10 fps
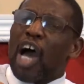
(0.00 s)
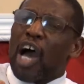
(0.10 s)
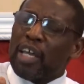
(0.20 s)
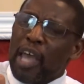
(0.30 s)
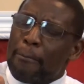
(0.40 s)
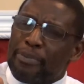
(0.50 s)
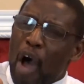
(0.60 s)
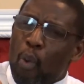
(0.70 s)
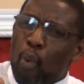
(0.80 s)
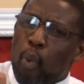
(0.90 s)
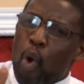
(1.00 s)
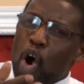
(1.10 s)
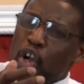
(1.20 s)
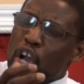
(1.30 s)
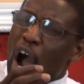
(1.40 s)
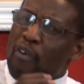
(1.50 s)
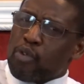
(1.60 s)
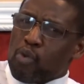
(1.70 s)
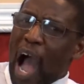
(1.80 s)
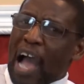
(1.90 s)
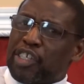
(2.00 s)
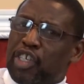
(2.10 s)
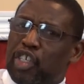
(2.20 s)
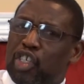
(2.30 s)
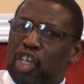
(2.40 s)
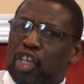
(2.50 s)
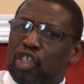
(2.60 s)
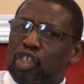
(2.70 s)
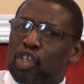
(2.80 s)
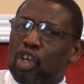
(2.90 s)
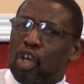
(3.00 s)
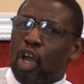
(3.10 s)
done the work of righteousness